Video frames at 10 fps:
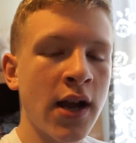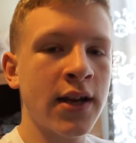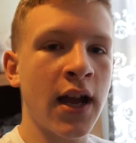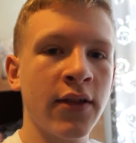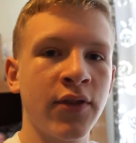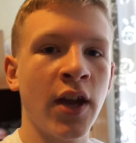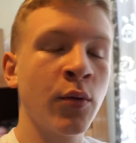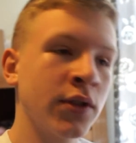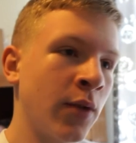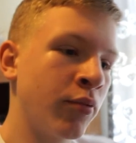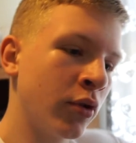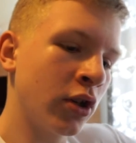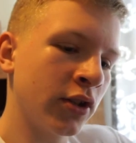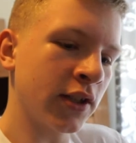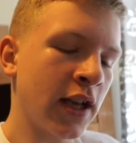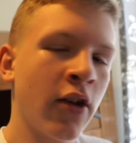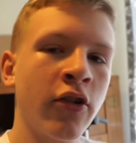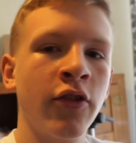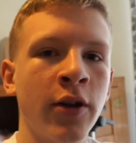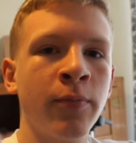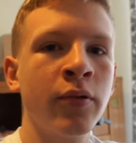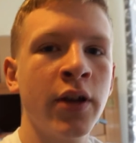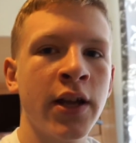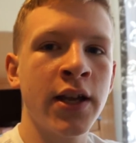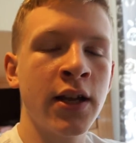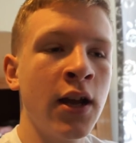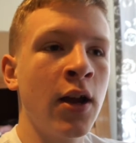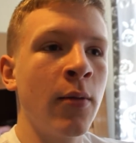I got that was I put it on the counter and then I put a